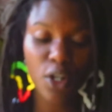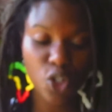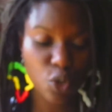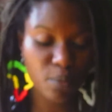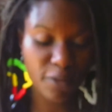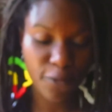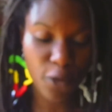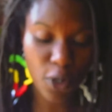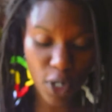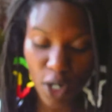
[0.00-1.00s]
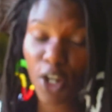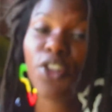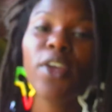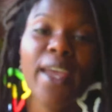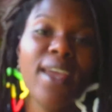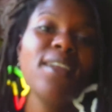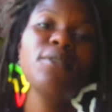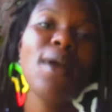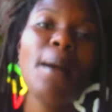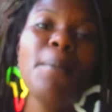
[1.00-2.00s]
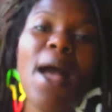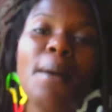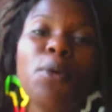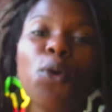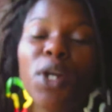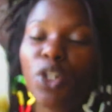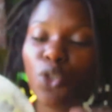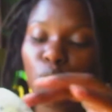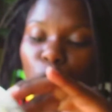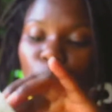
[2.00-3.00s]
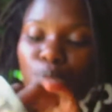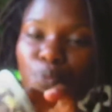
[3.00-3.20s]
So before the head wrap, I'm going to